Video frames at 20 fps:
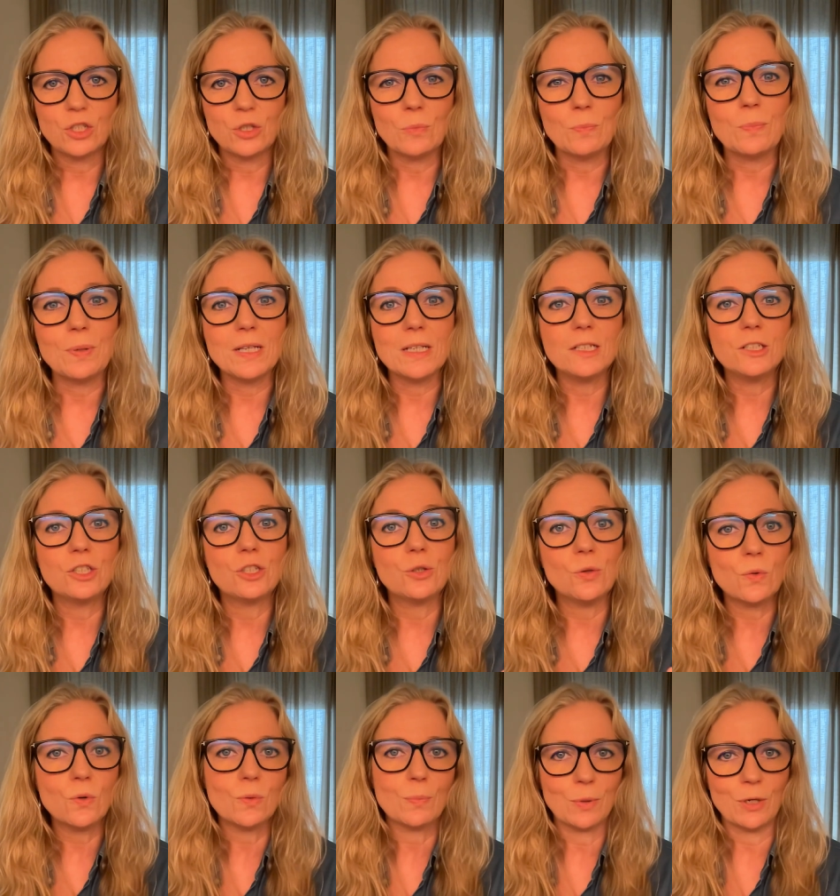to build
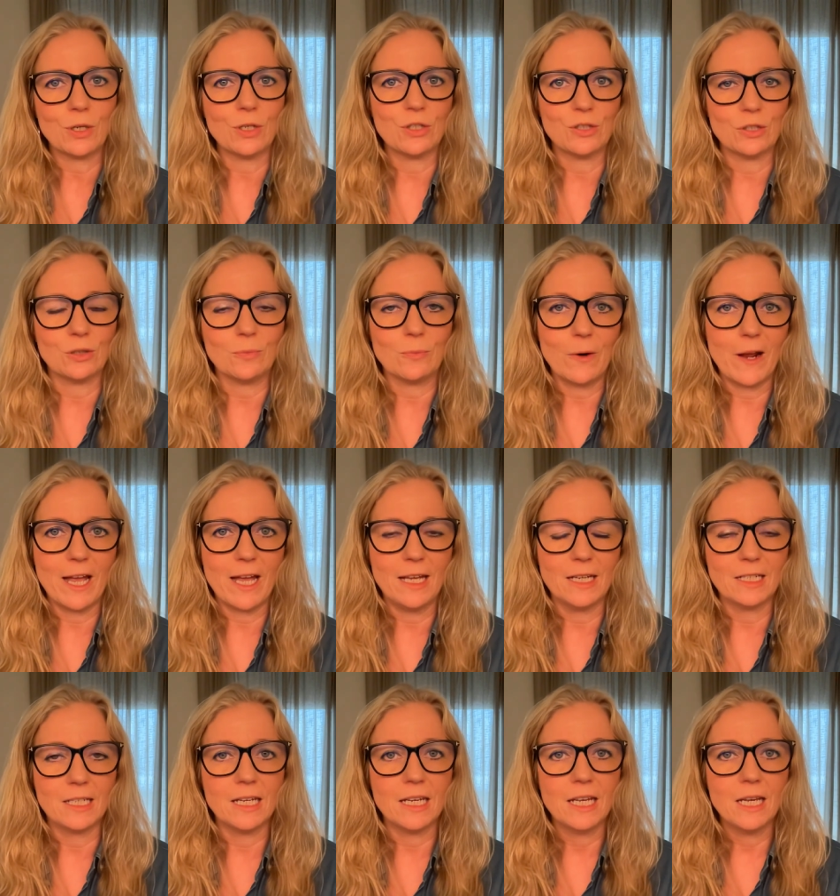your personal
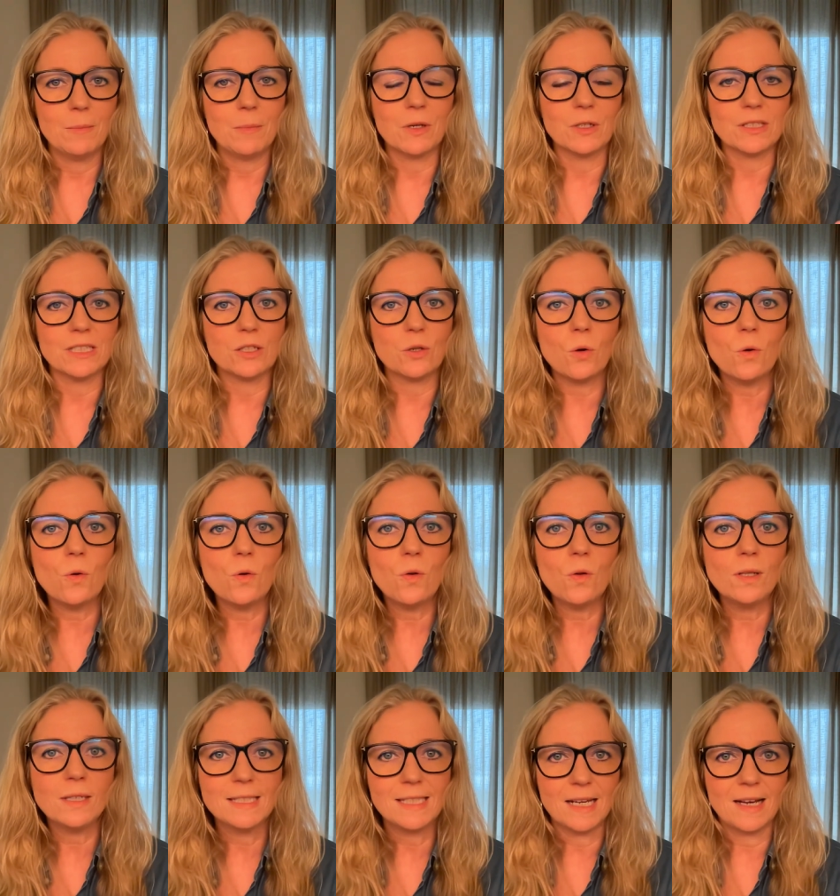brand, because it
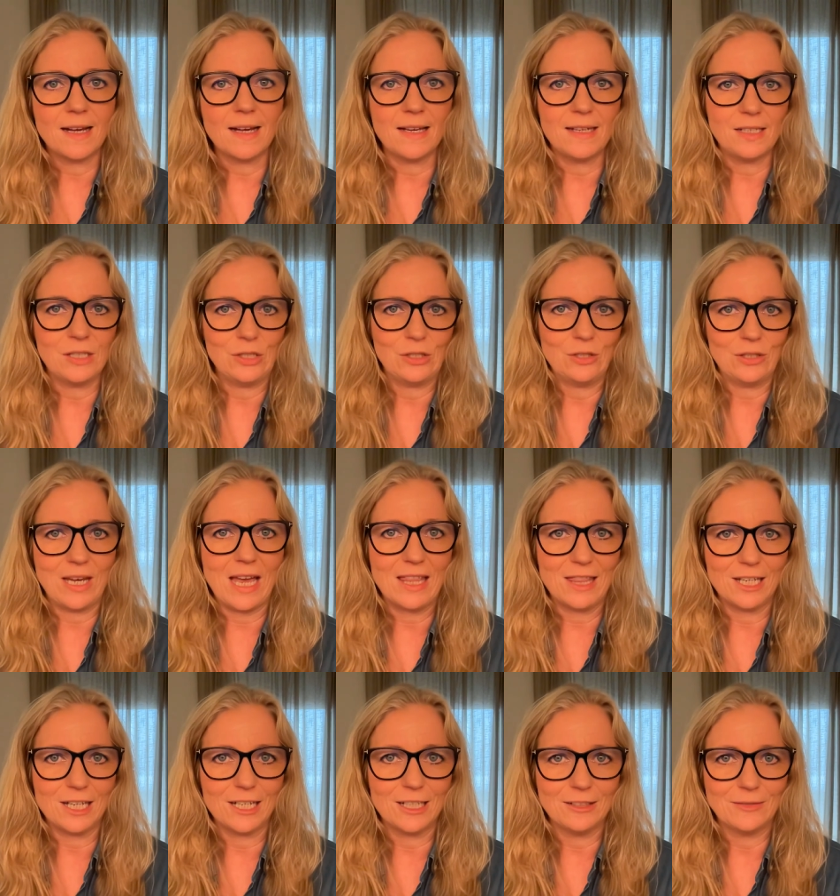all ties
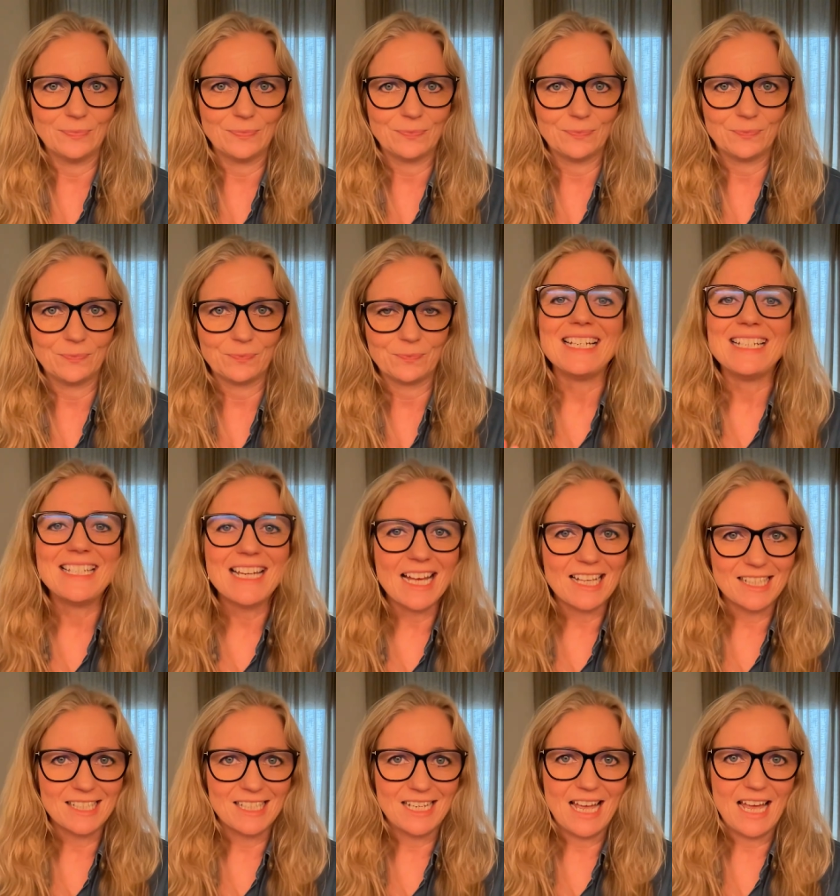together. It
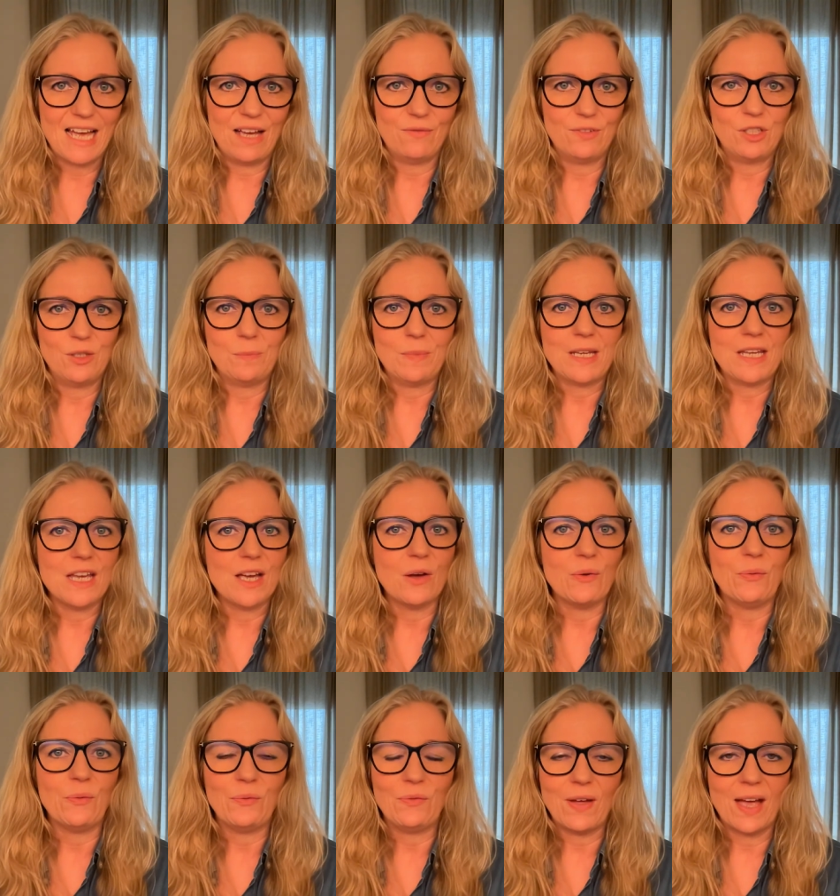doesn't have to be a
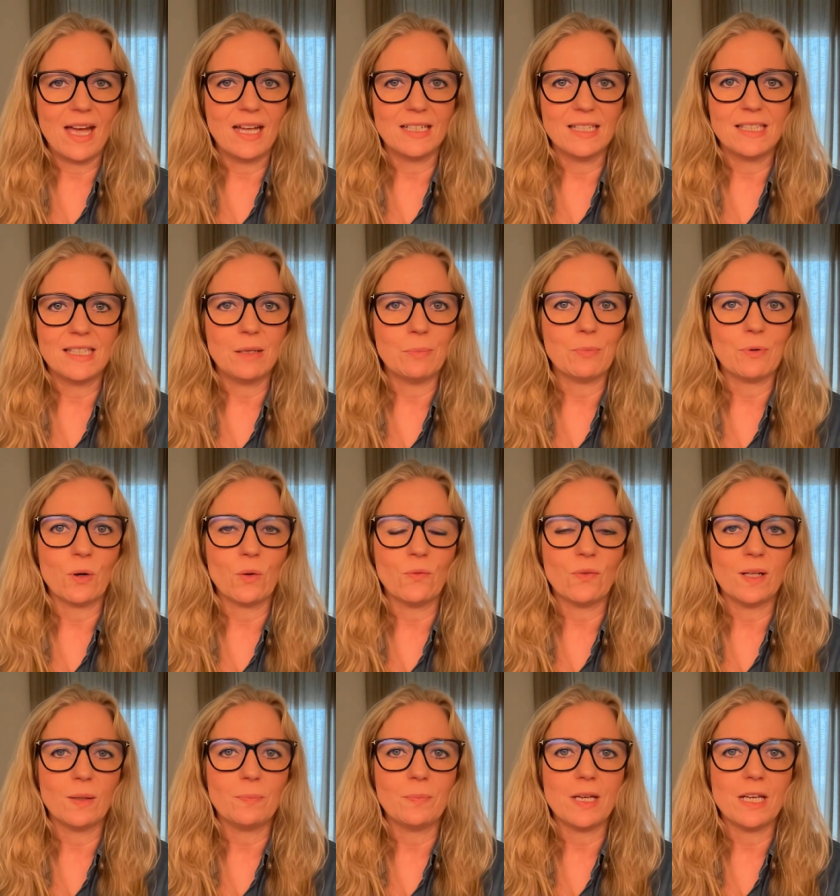fancy
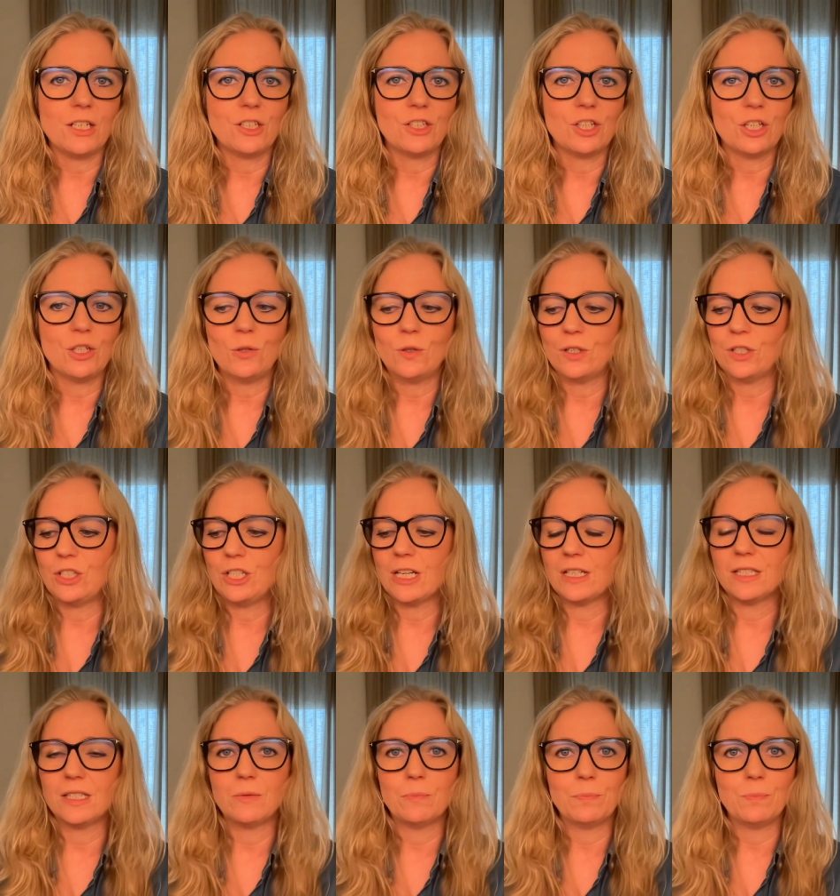profile picture. You could
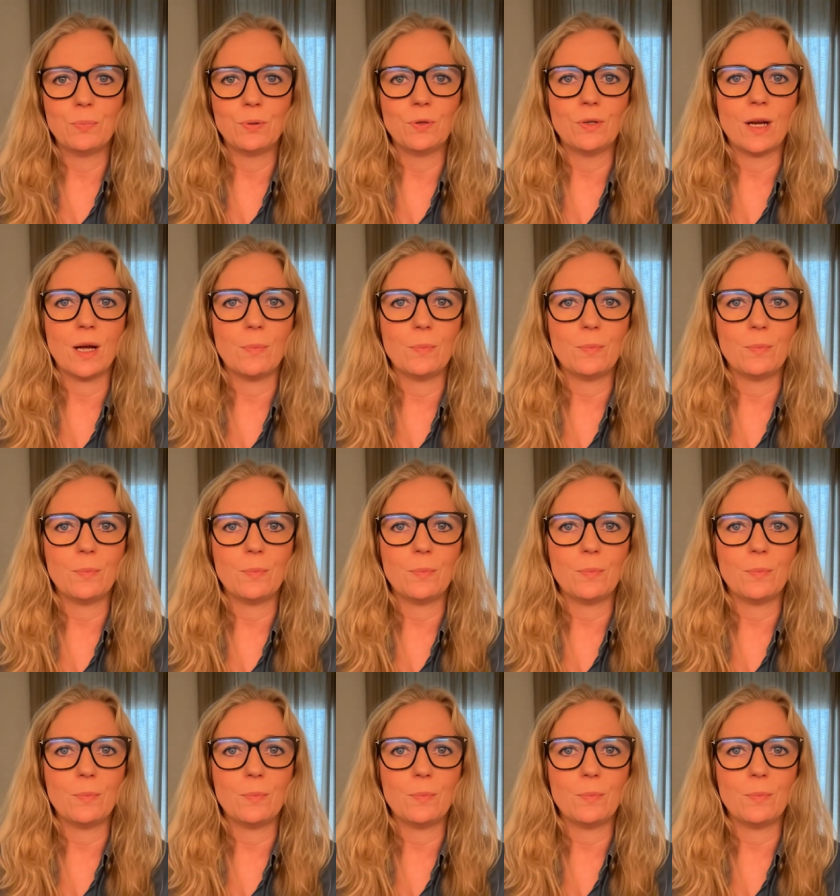just put